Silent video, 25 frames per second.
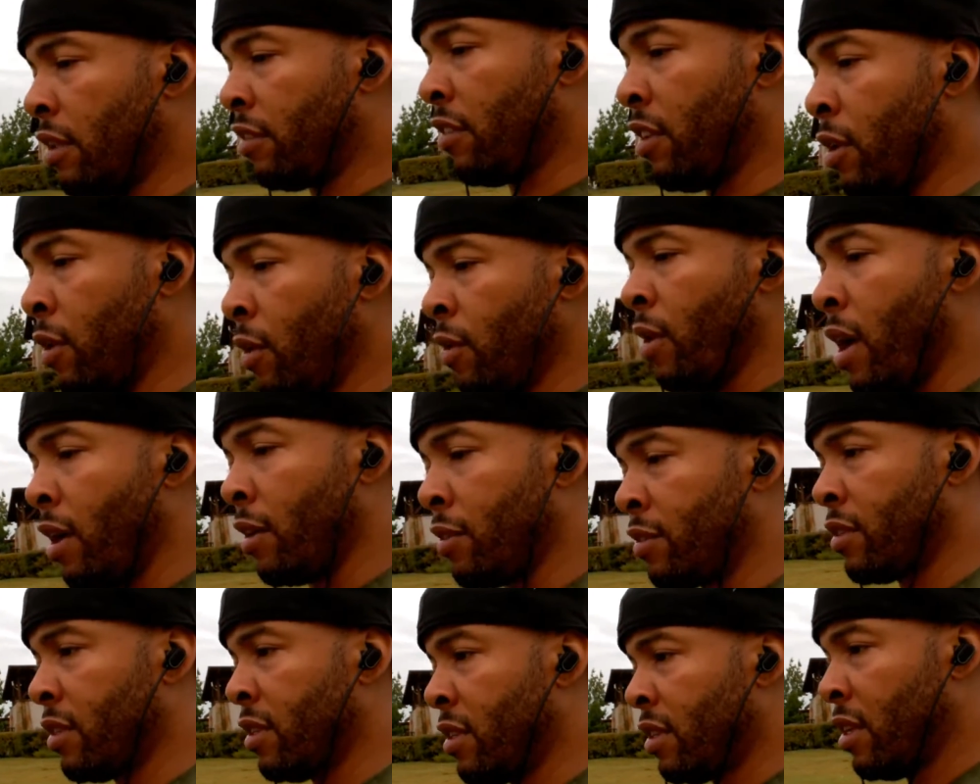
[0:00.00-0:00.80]
let's see who
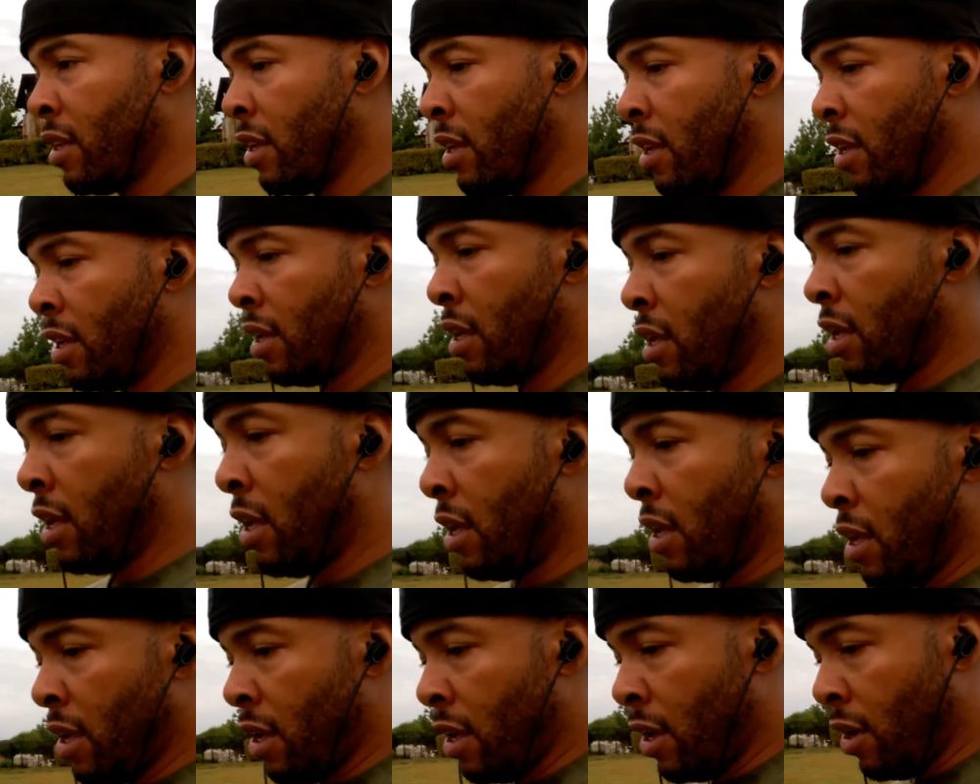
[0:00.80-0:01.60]
else
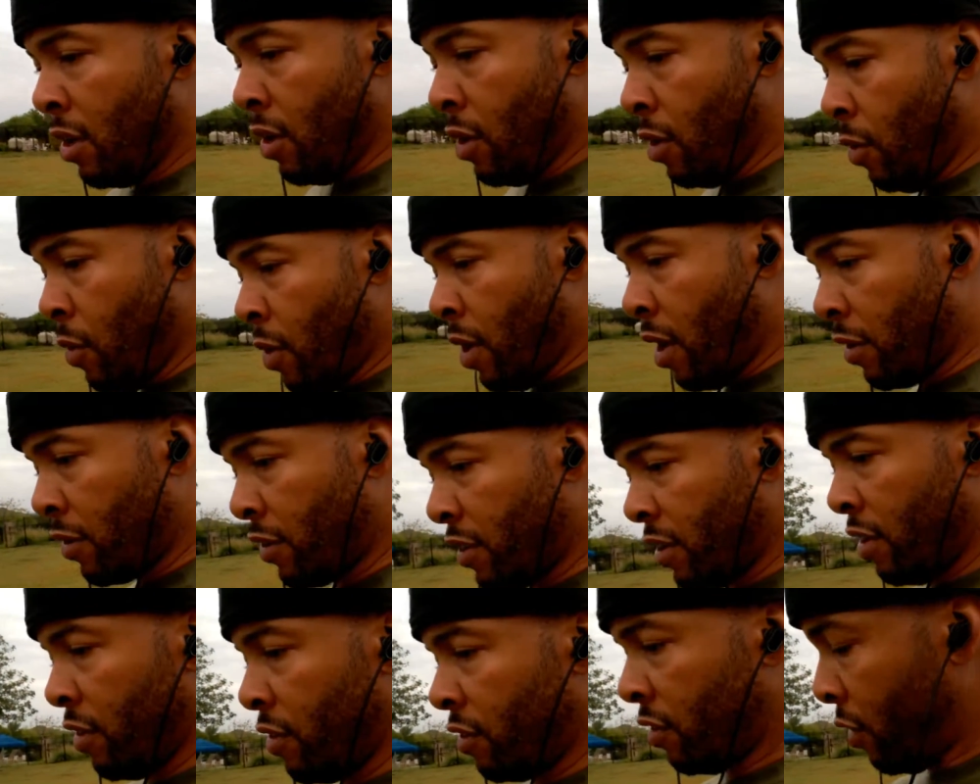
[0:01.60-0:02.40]
who
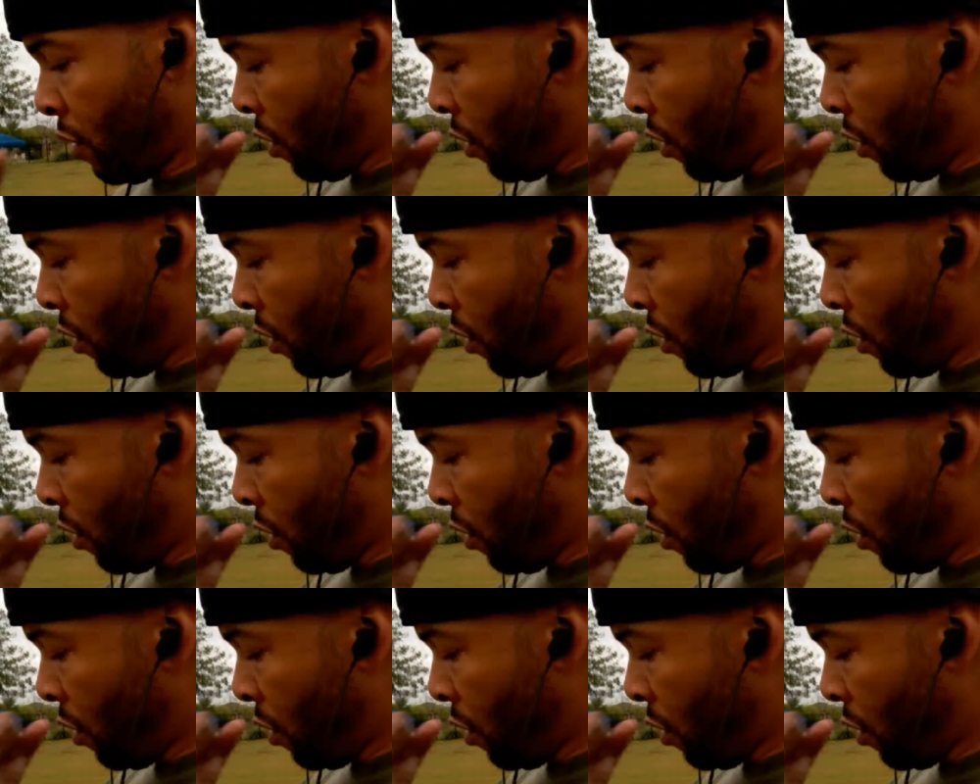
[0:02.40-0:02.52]
else is